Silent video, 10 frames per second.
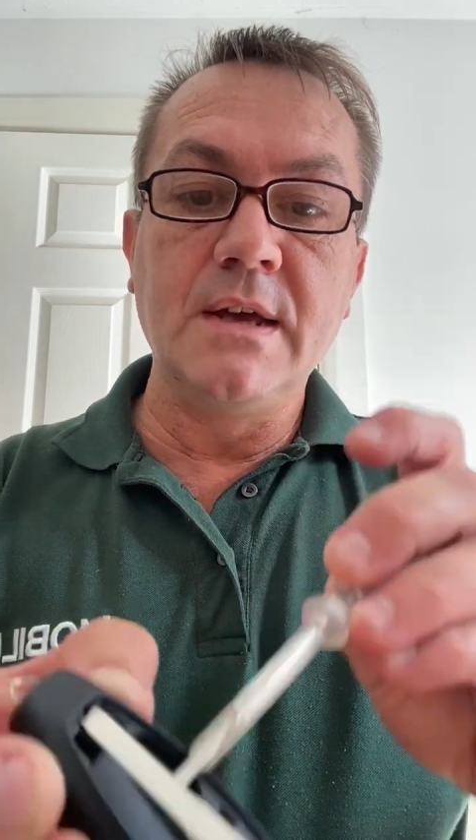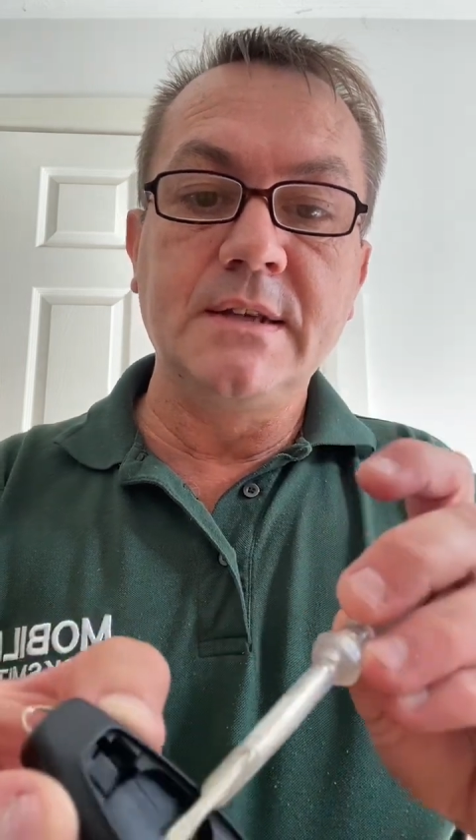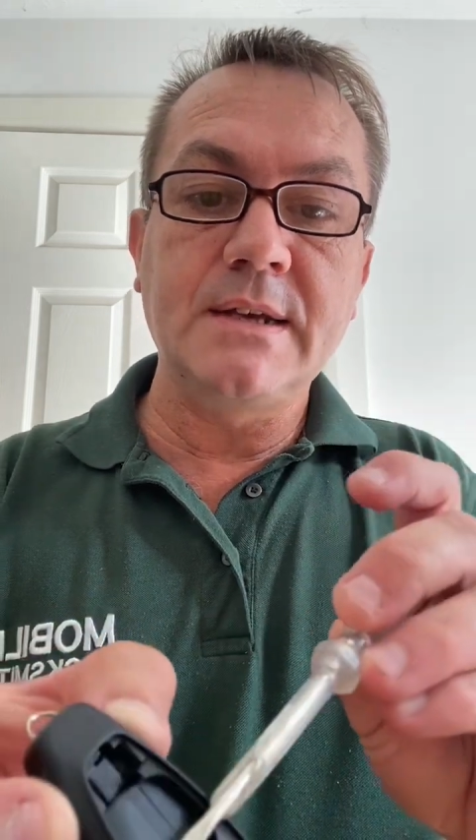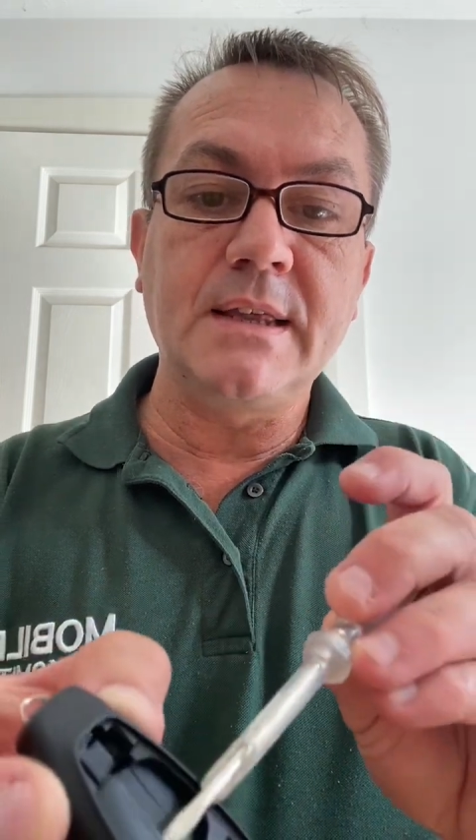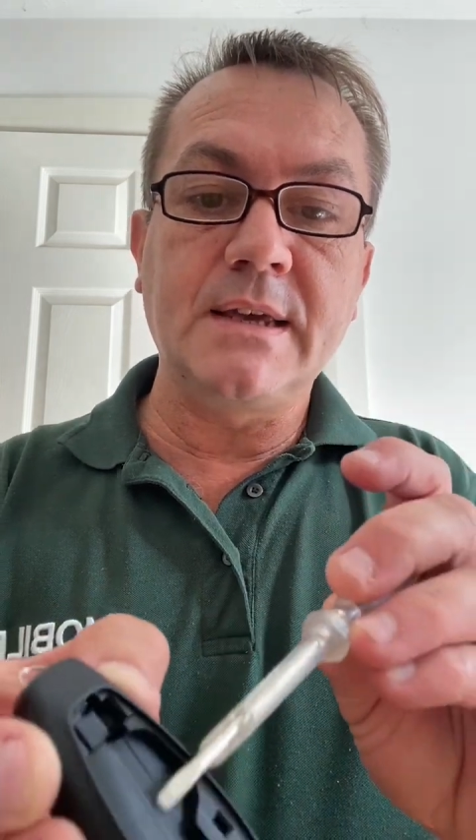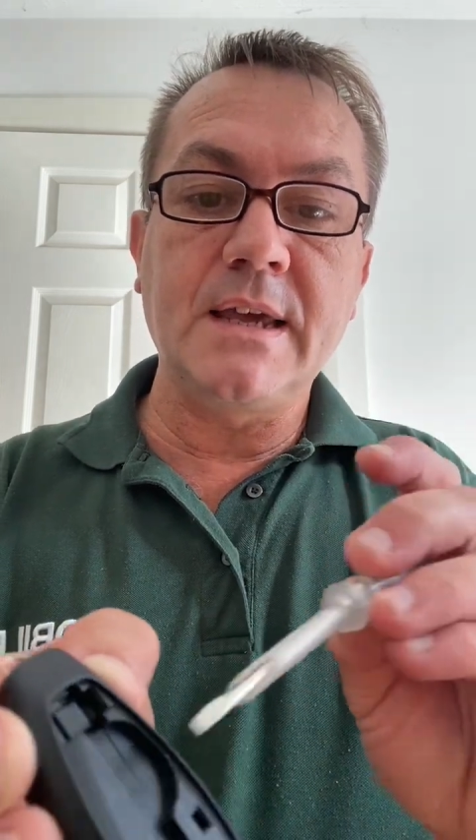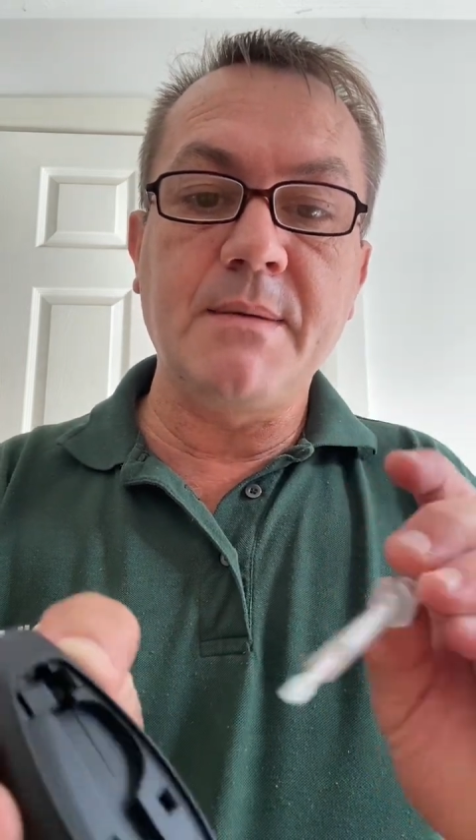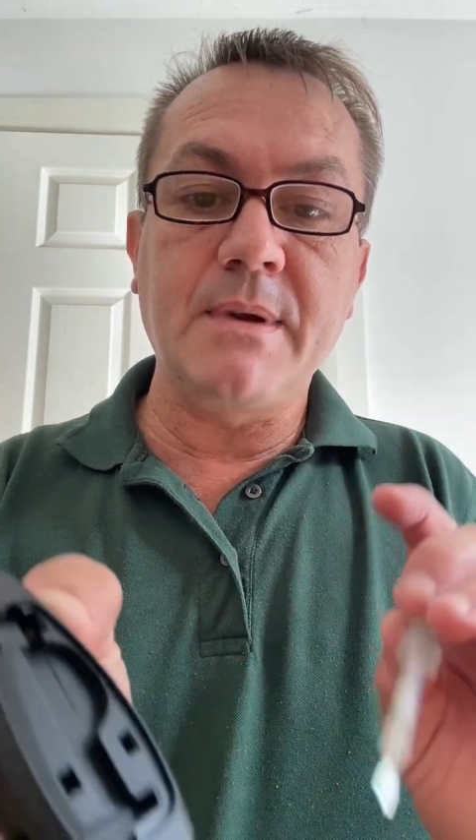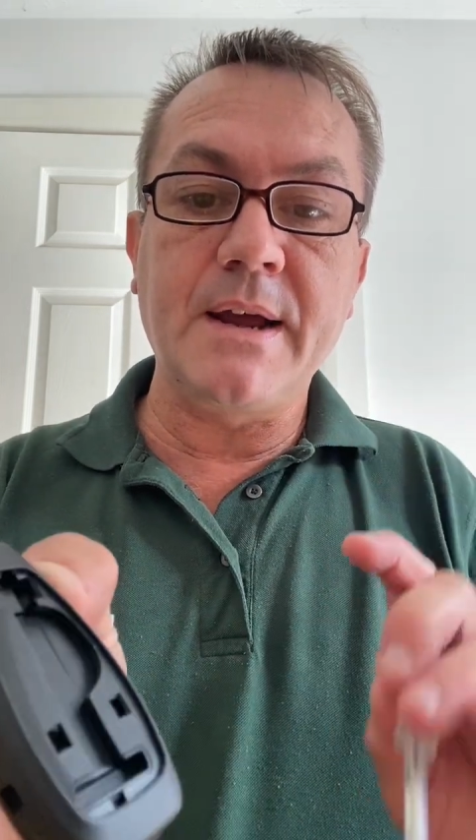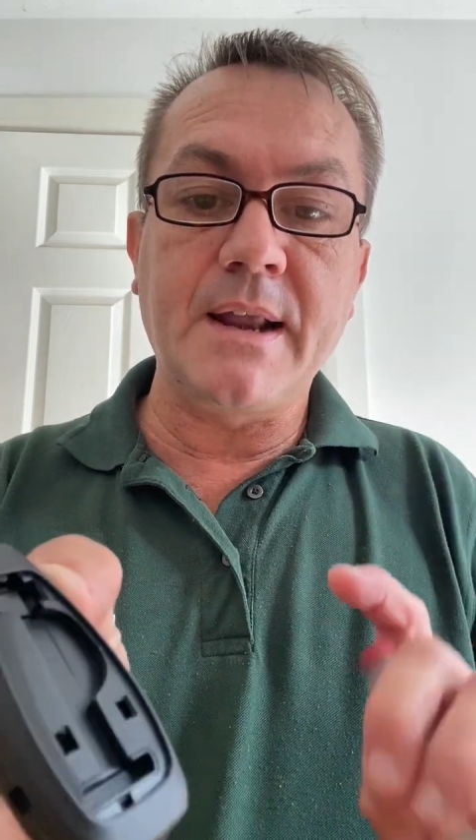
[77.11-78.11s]
get your key
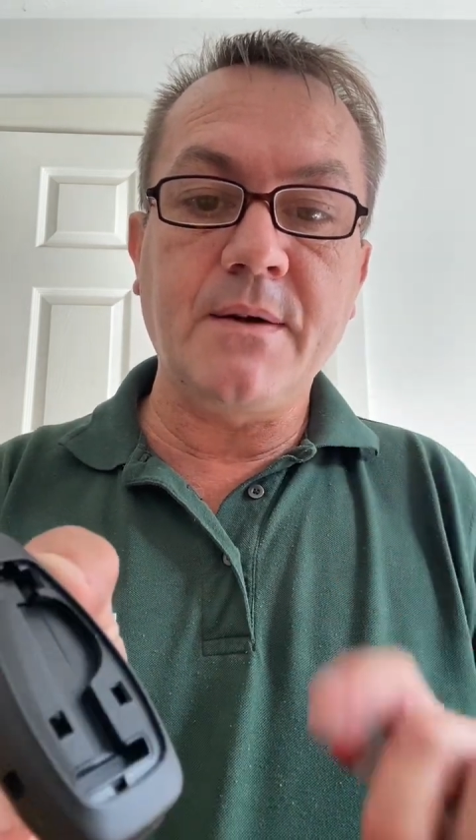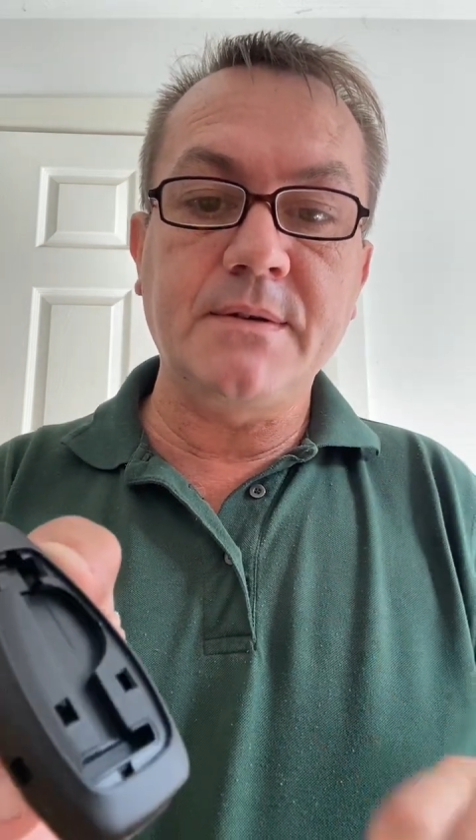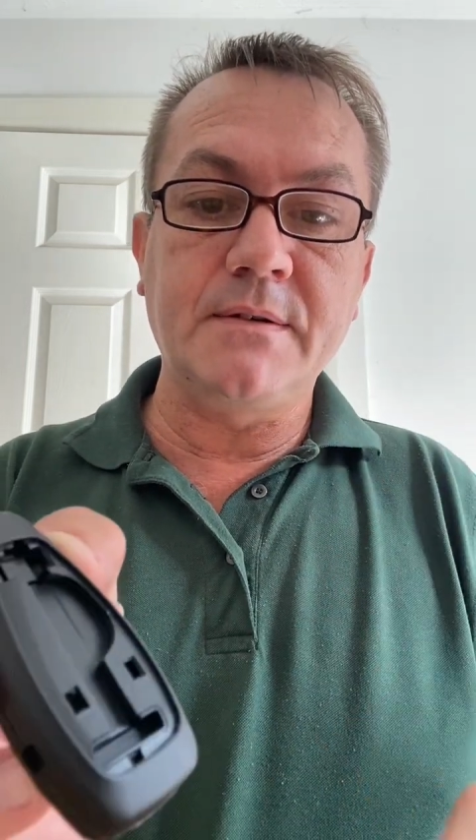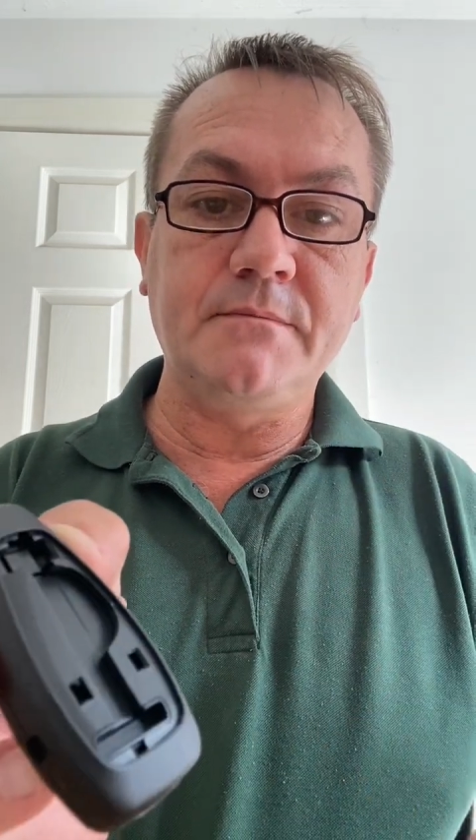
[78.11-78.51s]
blade out.